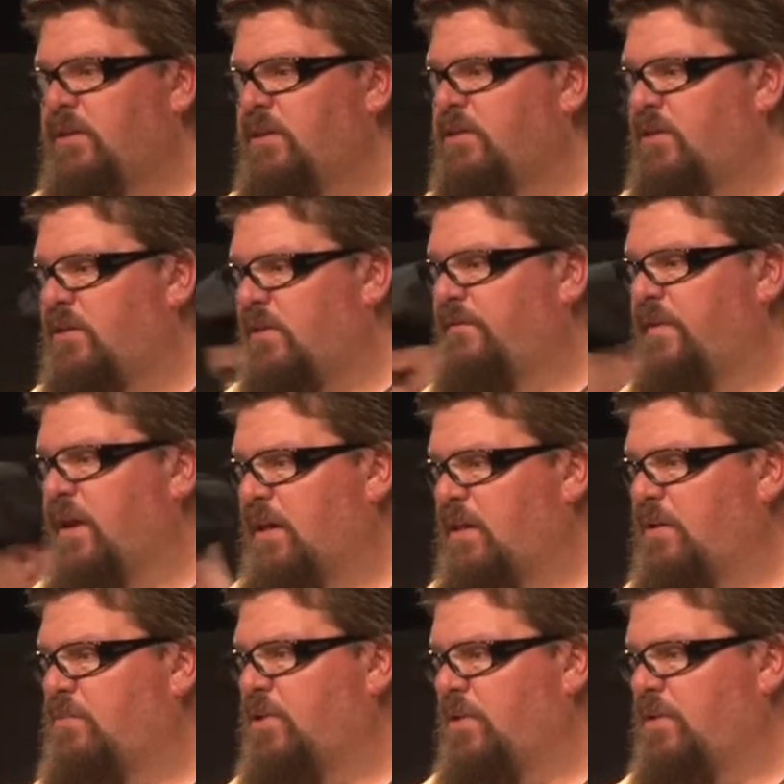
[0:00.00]
that are
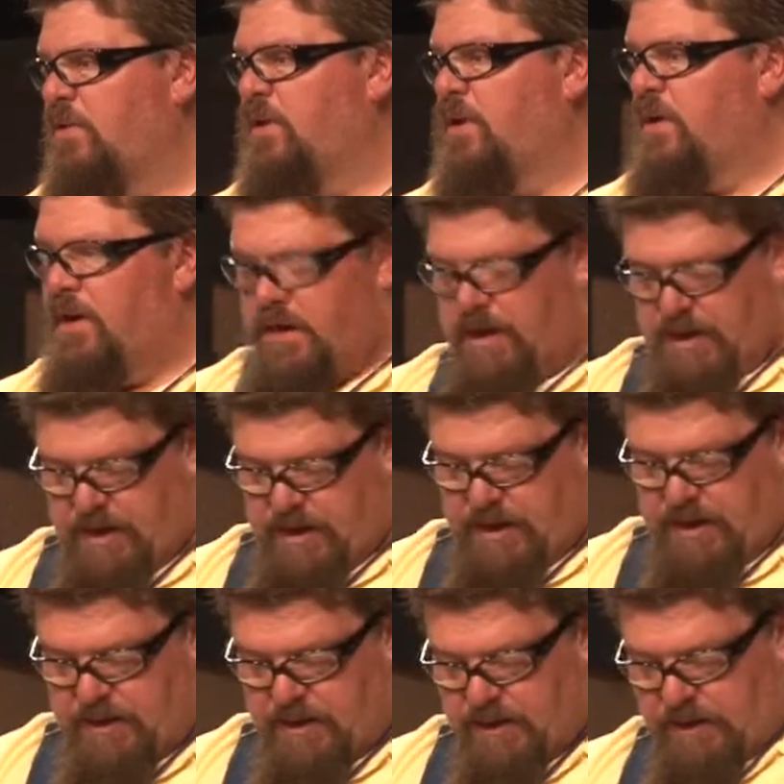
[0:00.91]
available.
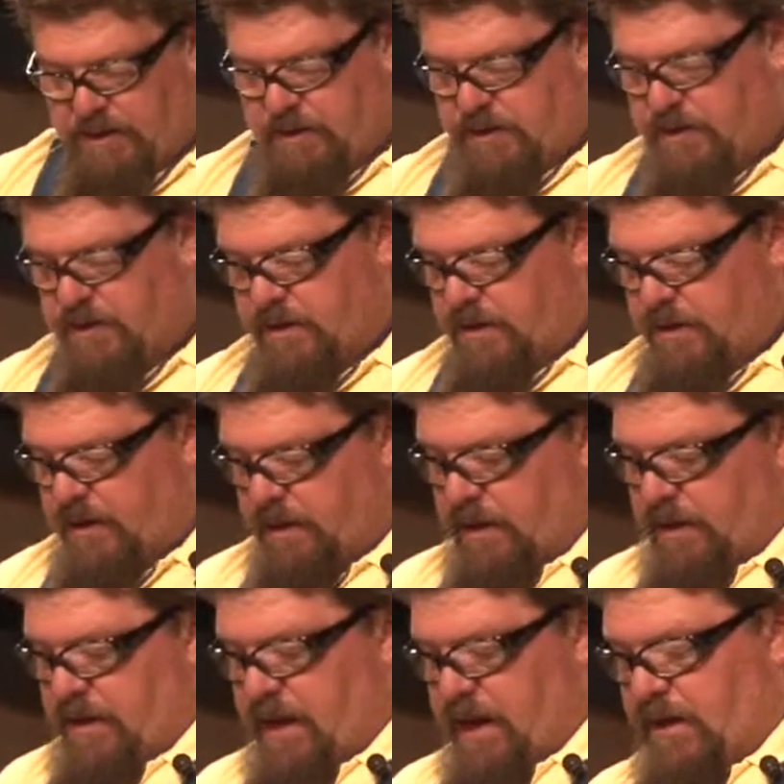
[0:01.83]
And uh,
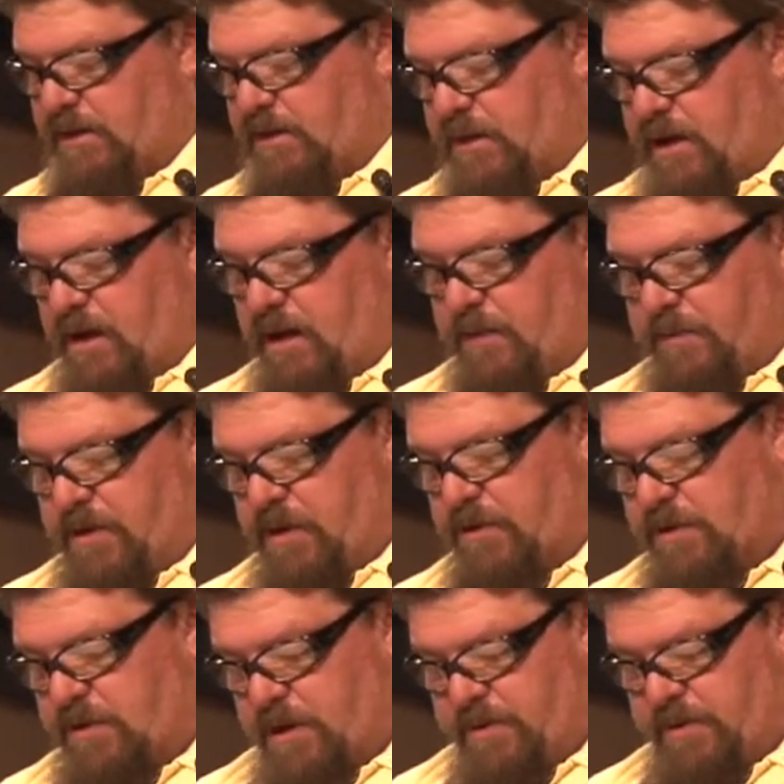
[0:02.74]
in the days to come,
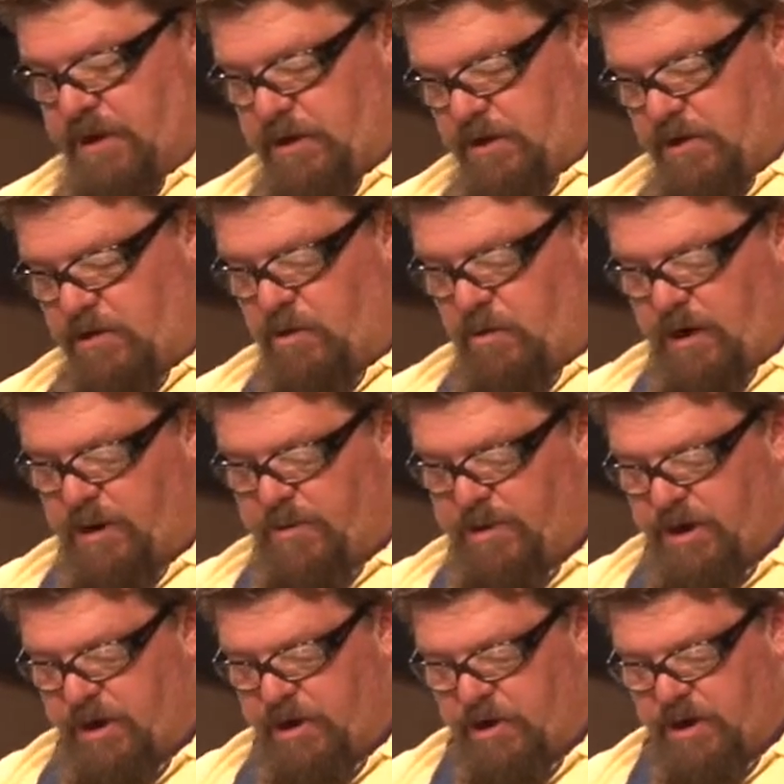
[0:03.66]
you'll see me do quite a
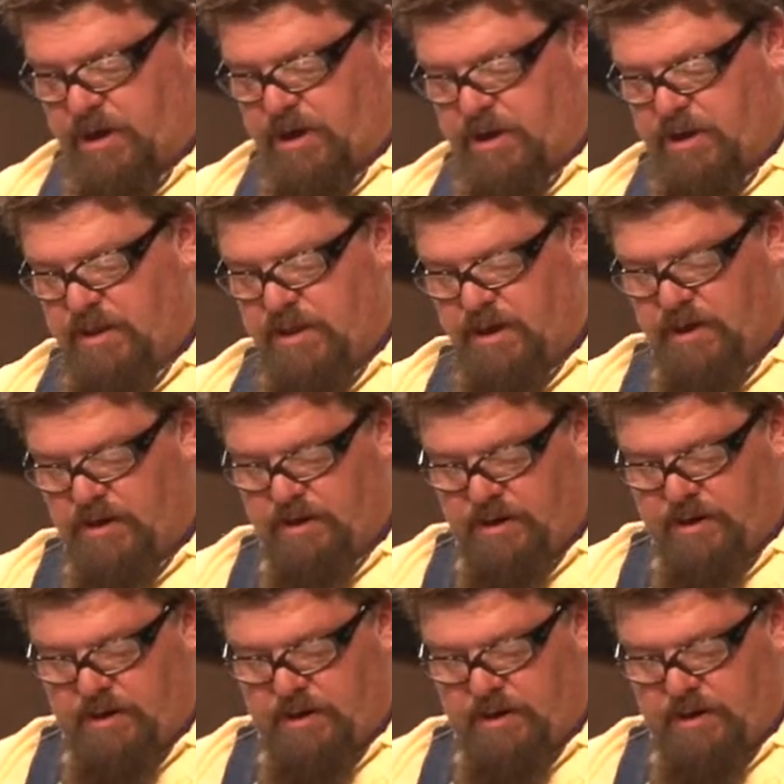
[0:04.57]
bit of cooking in there.